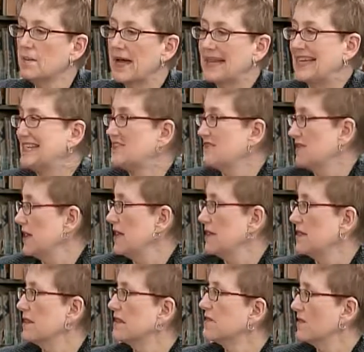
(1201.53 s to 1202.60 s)
Becky's
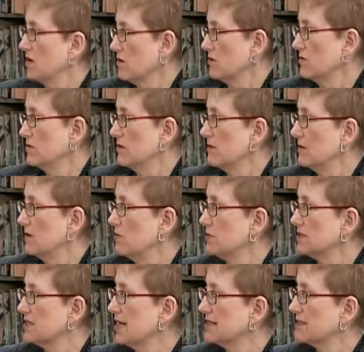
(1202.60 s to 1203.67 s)
faith, though?
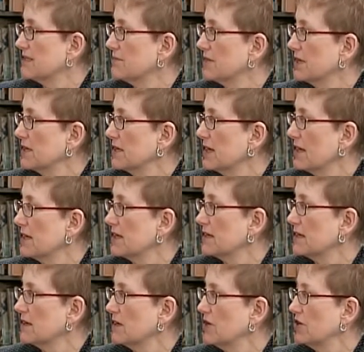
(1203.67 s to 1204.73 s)
Was that something that
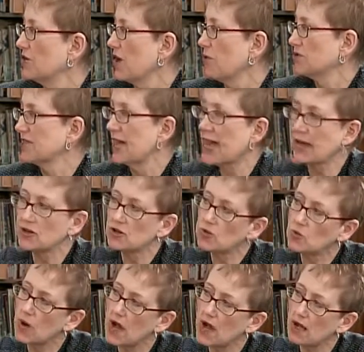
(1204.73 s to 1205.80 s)
you thought was
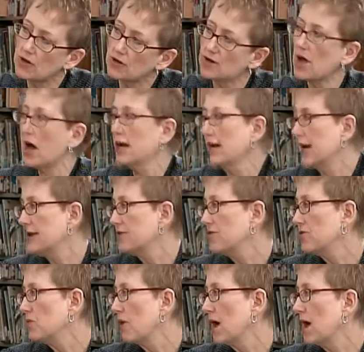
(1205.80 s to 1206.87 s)
handled well or not
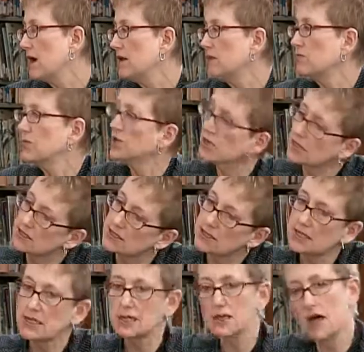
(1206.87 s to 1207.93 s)
handled well?
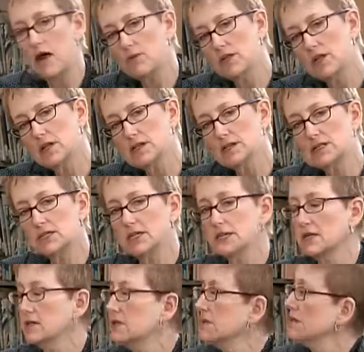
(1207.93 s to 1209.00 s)
Realistic, not realistic?